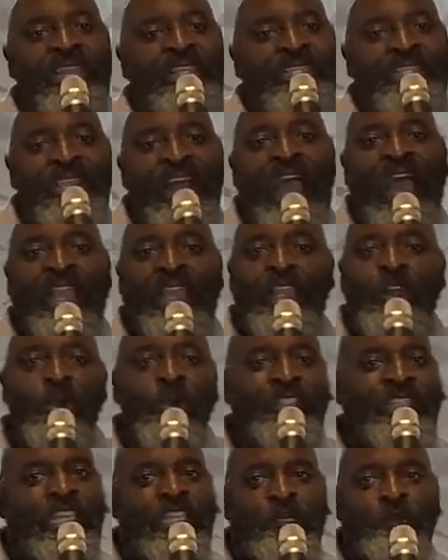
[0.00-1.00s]
not
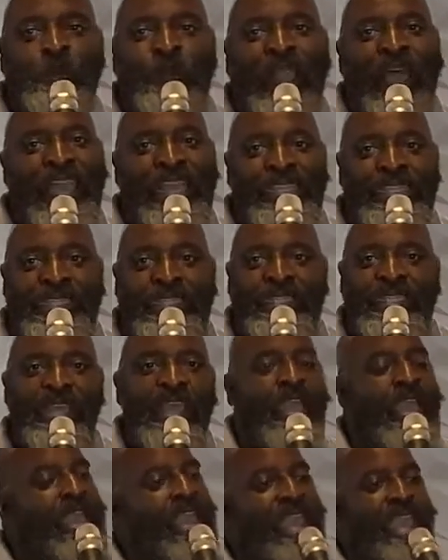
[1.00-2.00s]
lose his place.
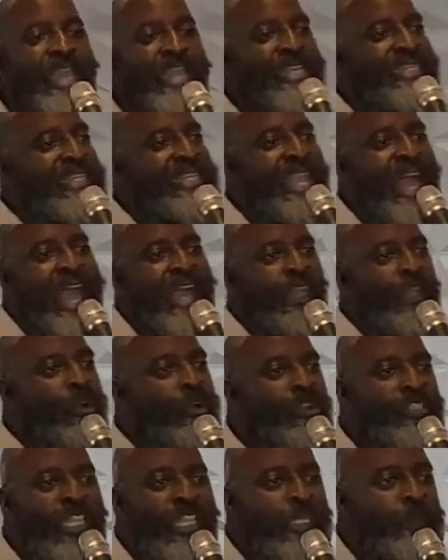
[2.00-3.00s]
He does not
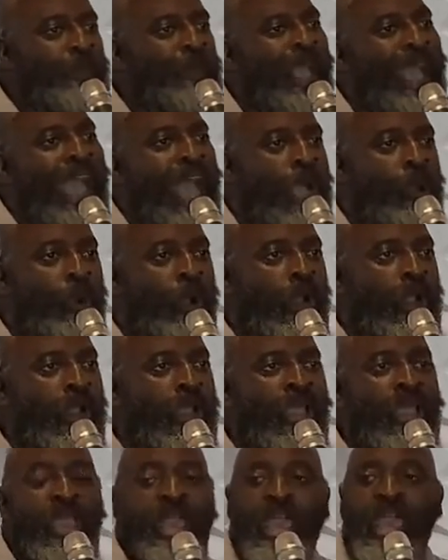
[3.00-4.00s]
lose his power.
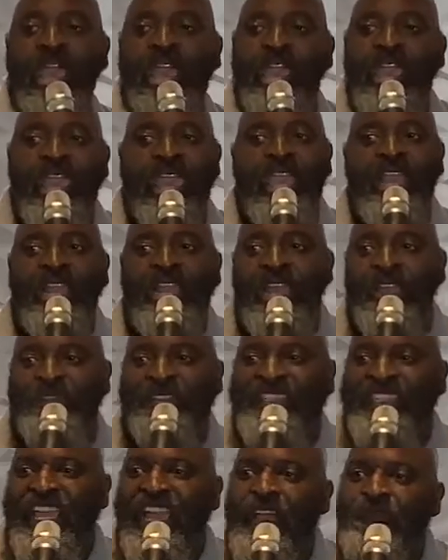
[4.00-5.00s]
He lives
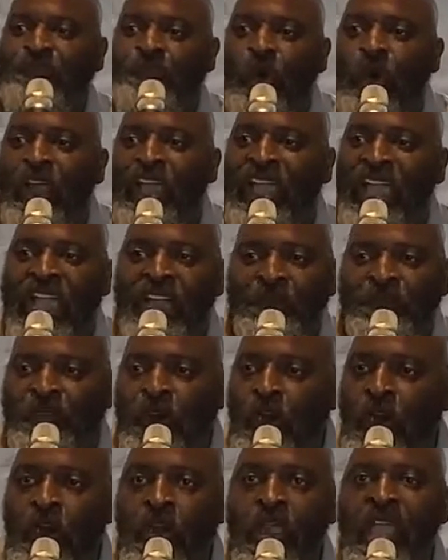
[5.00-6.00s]
there
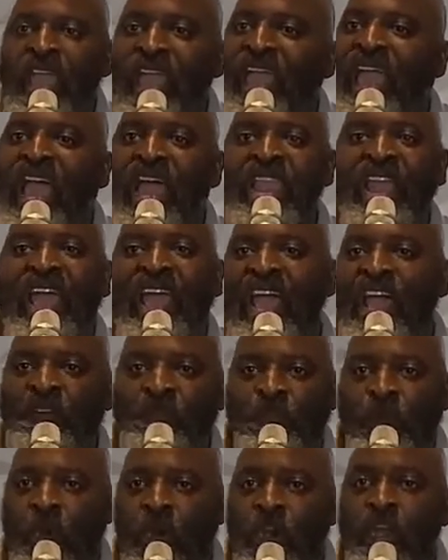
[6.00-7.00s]
forever and
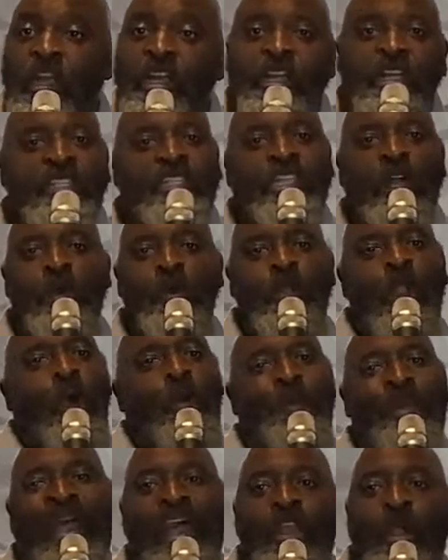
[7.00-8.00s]
ever. So no
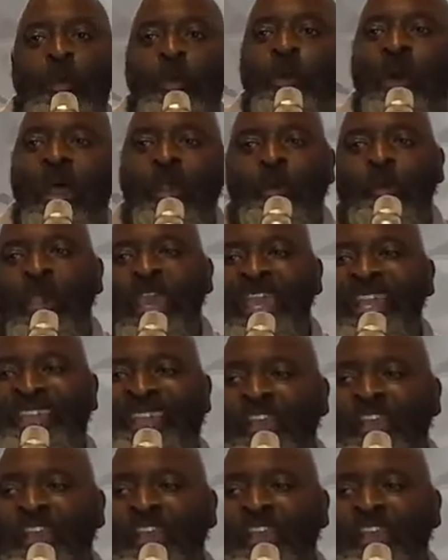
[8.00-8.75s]
matter what we do,